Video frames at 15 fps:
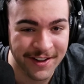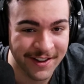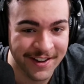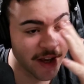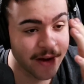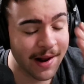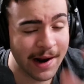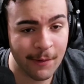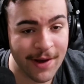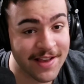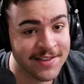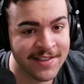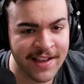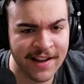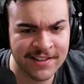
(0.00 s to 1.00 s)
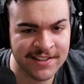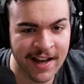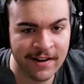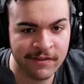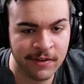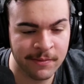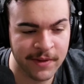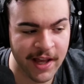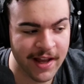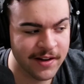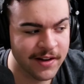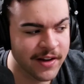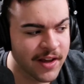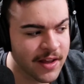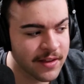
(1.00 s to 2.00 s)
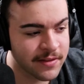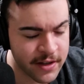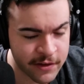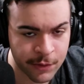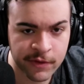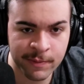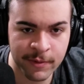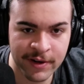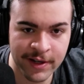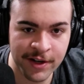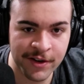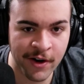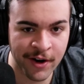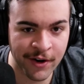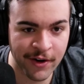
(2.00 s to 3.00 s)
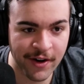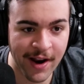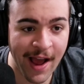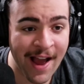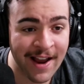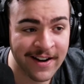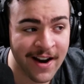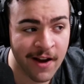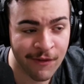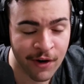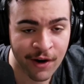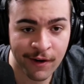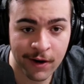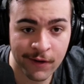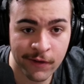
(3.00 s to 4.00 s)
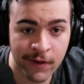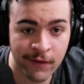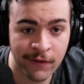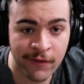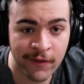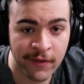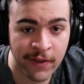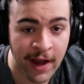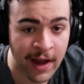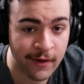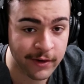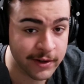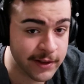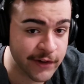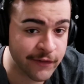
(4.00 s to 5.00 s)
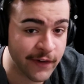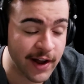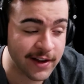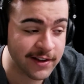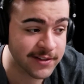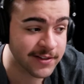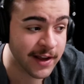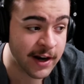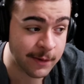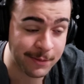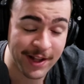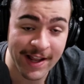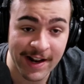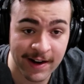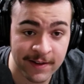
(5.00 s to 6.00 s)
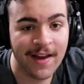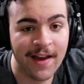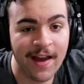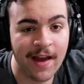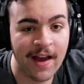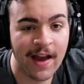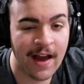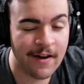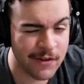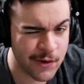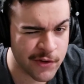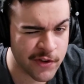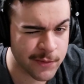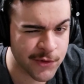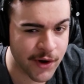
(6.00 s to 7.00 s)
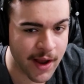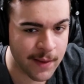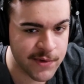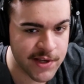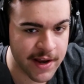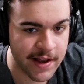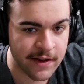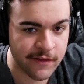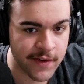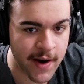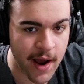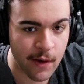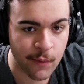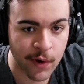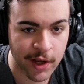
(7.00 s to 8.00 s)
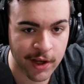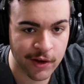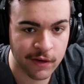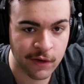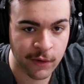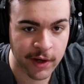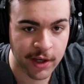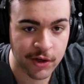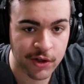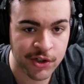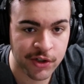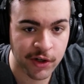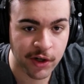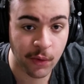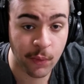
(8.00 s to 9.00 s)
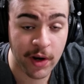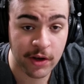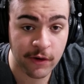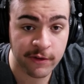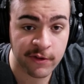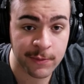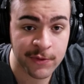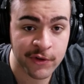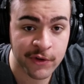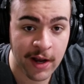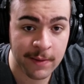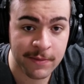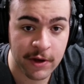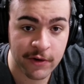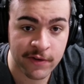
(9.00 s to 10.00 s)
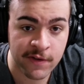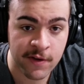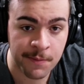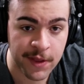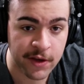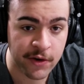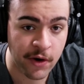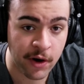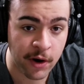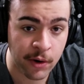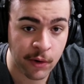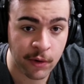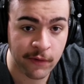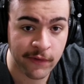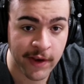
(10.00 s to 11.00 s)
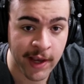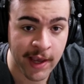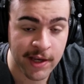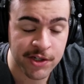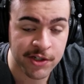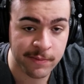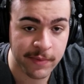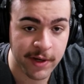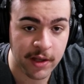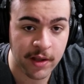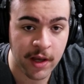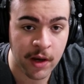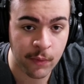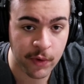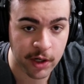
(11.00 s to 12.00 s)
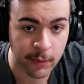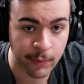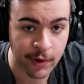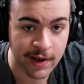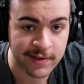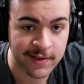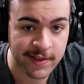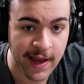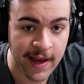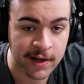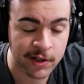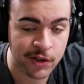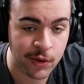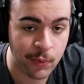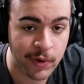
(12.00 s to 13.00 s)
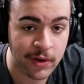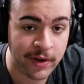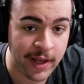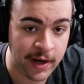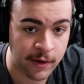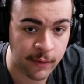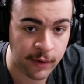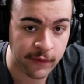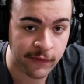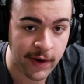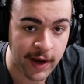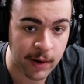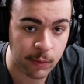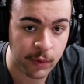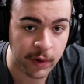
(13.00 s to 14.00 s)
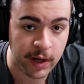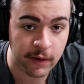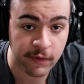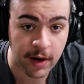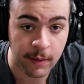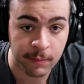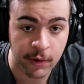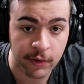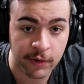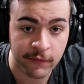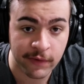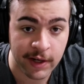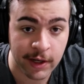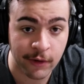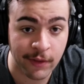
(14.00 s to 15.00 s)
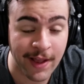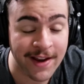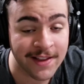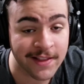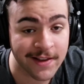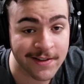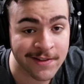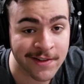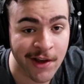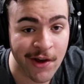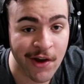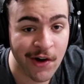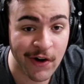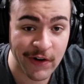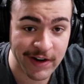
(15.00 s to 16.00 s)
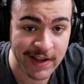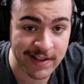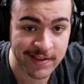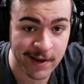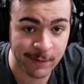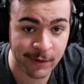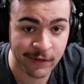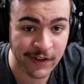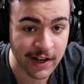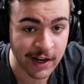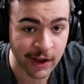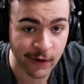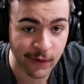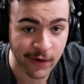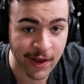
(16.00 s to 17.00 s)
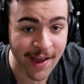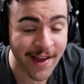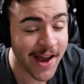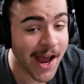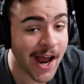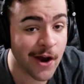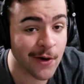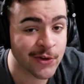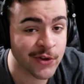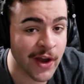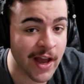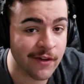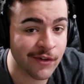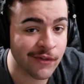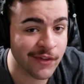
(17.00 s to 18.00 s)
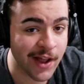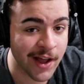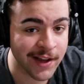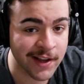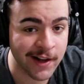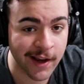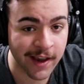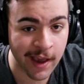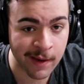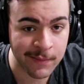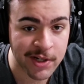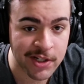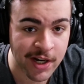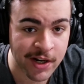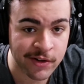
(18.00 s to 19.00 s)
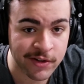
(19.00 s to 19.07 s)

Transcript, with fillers: Anyway, set aside from that, This was pretty darn good. I never heard of the, the Hound and the Fox, and I'm glad I did. Have you subscribed yet? If not, what are you doing? You should. When you subscribe, there is something called a notification bell, and when you press that, you will get notified whenever I upload a video like this or any type of video. I also have a vlogging and gaming channel. The